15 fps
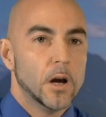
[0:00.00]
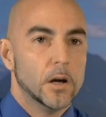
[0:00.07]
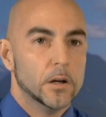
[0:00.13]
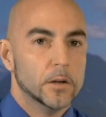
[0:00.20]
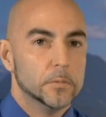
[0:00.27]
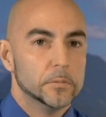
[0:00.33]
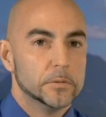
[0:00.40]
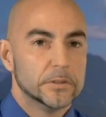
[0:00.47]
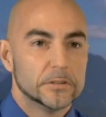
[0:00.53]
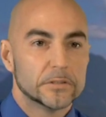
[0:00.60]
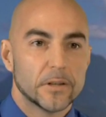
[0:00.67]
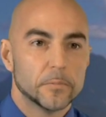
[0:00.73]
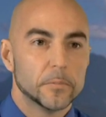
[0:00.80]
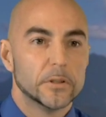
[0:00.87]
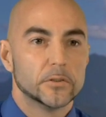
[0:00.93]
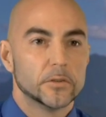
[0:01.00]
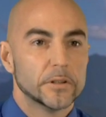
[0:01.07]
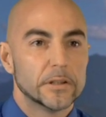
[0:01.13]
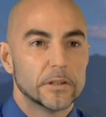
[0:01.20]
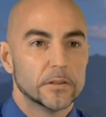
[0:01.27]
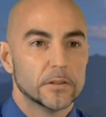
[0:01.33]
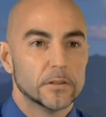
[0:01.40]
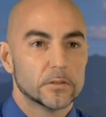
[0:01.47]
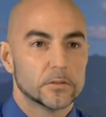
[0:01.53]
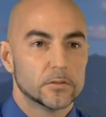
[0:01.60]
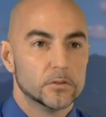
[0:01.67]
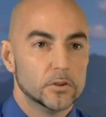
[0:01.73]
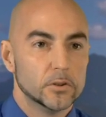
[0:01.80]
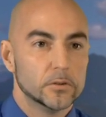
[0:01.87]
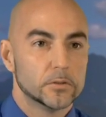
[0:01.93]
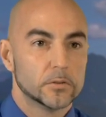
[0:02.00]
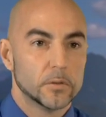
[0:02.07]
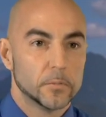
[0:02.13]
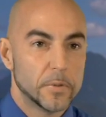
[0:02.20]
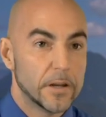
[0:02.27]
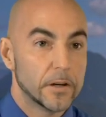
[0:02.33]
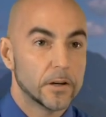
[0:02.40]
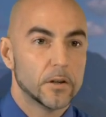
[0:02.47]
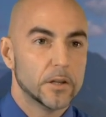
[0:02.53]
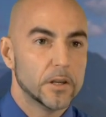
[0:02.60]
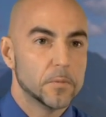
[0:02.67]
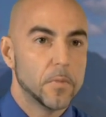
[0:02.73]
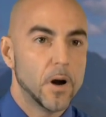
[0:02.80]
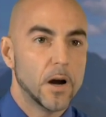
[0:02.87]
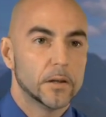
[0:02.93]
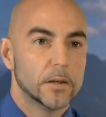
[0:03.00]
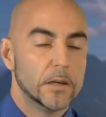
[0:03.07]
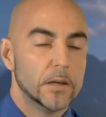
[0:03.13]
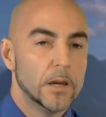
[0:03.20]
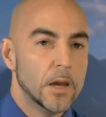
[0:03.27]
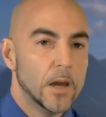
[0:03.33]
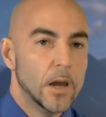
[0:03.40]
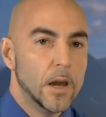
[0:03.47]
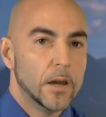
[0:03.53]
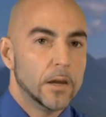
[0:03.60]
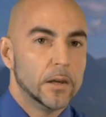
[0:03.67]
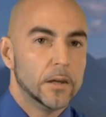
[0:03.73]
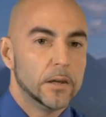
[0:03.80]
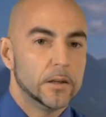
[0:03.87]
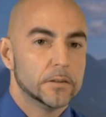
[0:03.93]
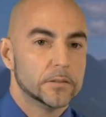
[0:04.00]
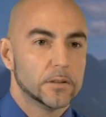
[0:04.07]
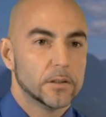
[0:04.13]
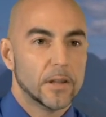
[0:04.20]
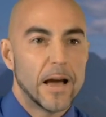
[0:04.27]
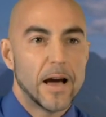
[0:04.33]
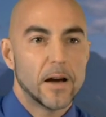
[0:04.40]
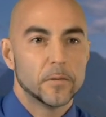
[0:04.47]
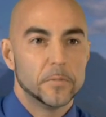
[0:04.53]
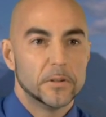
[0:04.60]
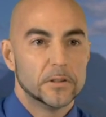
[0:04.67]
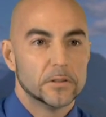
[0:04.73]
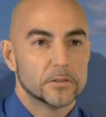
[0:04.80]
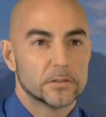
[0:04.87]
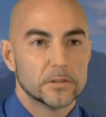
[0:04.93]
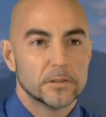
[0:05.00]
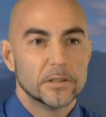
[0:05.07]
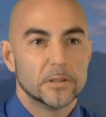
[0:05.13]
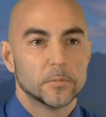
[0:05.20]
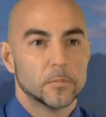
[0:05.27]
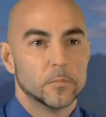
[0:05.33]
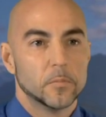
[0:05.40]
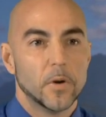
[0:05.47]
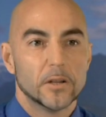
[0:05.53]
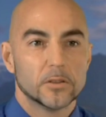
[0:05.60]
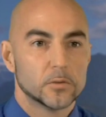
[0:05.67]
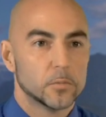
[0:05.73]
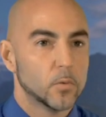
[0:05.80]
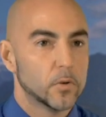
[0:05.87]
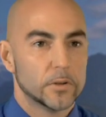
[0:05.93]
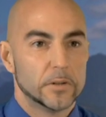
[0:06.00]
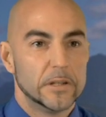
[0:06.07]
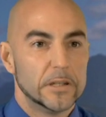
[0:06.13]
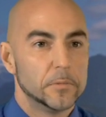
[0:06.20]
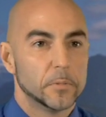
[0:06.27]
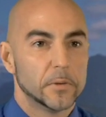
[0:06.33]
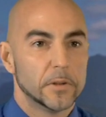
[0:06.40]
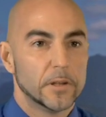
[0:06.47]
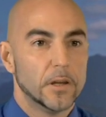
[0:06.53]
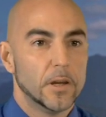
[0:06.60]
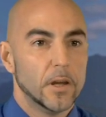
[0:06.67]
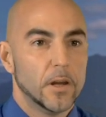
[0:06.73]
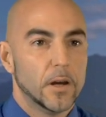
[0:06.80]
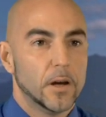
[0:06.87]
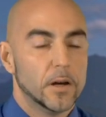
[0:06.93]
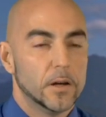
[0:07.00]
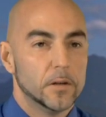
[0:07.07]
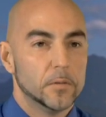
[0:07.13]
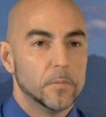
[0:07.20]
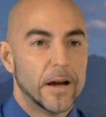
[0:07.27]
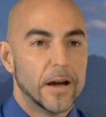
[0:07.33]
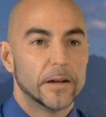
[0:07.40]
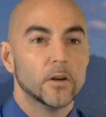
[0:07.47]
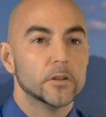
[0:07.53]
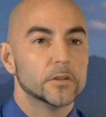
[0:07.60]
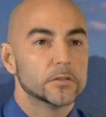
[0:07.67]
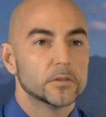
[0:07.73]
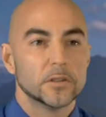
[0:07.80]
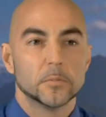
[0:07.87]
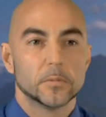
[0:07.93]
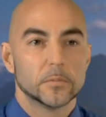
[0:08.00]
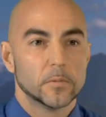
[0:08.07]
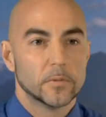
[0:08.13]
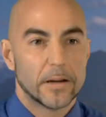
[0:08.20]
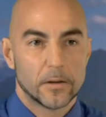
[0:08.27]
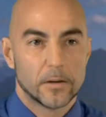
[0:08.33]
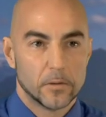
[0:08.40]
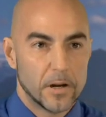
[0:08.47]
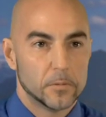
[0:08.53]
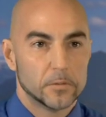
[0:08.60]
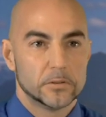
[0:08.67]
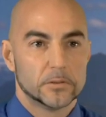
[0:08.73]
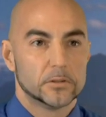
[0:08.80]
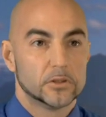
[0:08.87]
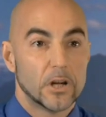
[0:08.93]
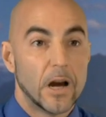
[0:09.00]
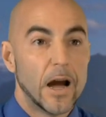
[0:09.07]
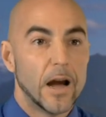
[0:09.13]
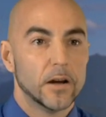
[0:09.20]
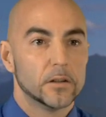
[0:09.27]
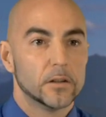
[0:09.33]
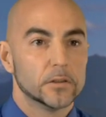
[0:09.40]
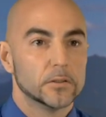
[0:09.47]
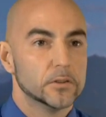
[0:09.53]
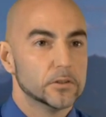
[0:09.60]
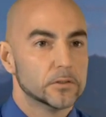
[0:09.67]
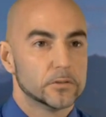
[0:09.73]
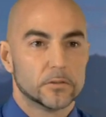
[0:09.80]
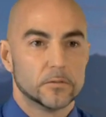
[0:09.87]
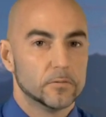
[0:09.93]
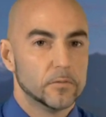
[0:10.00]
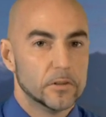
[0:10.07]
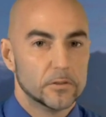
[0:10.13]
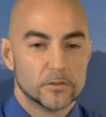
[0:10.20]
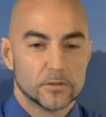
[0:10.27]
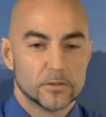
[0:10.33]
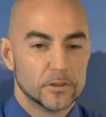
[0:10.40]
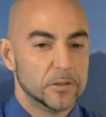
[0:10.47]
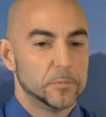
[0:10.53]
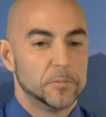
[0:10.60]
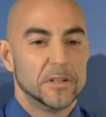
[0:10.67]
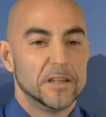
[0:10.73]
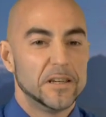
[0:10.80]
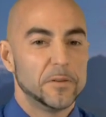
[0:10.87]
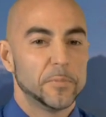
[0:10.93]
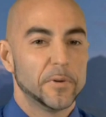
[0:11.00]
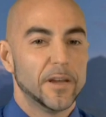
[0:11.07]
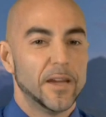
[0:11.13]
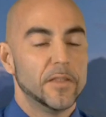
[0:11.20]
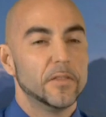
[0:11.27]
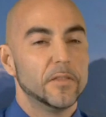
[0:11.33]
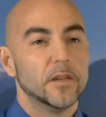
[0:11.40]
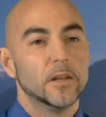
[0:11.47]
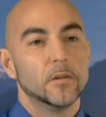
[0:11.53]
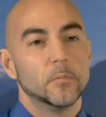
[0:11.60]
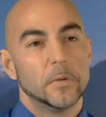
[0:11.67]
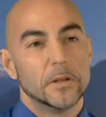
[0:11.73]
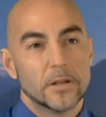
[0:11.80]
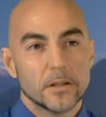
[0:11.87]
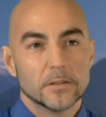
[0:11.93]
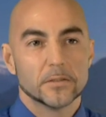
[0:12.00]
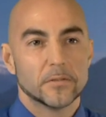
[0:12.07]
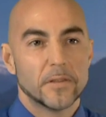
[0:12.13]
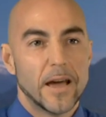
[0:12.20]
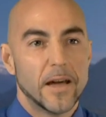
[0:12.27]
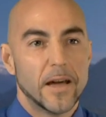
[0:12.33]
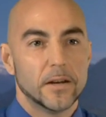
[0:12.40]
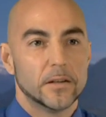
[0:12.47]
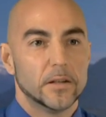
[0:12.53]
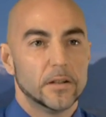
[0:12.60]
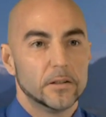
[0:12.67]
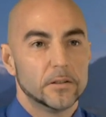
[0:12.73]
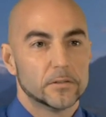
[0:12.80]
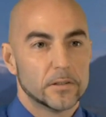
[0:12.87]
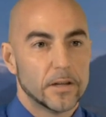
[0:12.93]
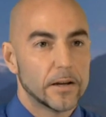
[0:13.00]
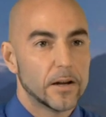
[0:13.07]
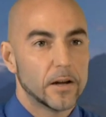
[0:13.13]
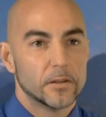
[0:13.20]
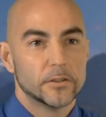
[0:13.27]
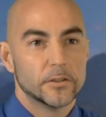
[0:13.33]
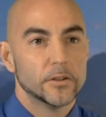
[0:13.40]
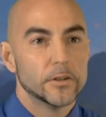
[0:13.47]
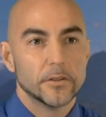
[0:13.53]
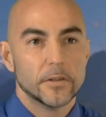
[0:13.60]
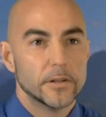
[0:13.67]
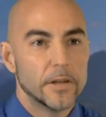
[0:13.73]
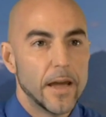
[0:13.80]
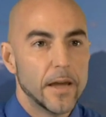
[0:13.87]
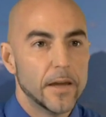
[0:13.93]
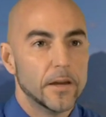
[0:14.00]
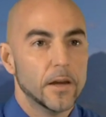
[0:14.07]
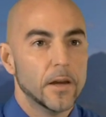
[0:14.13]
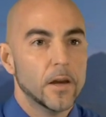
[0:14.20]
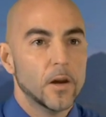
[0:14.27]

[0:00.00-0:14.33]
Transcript: Um, since I've been drinking this juice, the Patagonian Maqui, it has allowed me to sleep much more deeply. Um, I go to sleep like when I was a child, just it, sleep deep, and then because of that, it, it's like a, during the day,